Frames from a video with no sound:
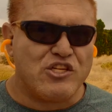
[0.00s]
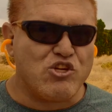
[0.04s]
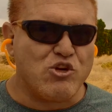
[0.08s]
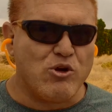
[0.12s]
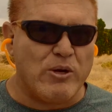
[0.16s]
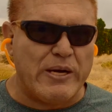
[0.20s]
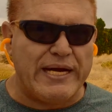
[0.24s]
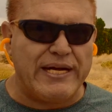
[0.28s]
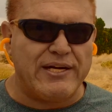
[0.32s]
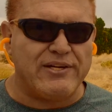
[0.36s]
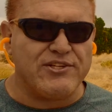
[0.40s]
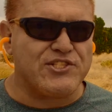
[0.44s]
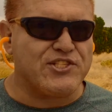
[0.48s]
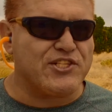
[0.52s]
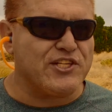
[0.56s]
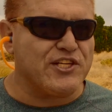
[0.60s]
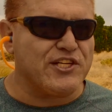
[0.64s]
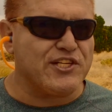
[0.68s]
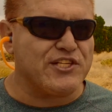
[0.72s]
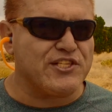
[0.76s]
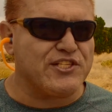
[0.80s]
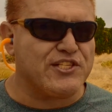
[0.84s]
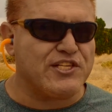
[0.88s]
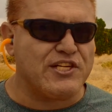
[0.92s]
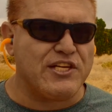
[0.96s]
2
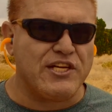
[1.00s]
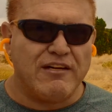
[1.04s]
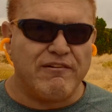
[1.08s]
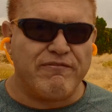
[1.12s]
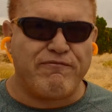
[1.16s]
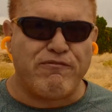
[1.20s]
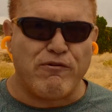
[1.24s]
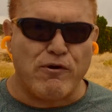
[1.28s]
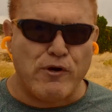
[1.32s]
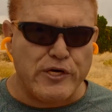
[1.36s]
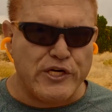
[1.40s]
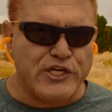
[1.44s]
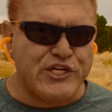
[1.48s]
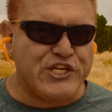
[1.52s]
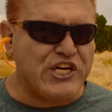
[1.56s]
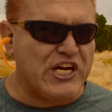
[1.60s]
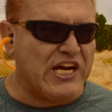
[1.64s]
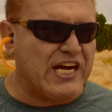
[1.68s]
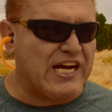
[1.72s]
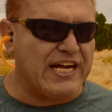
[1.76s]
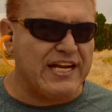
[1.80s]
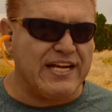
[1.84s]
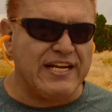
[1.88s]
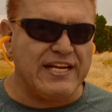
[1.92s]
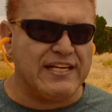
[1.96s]
ounces, a 4
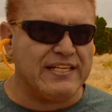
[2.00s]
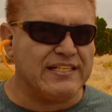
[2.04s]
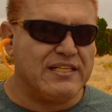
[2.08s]
shot.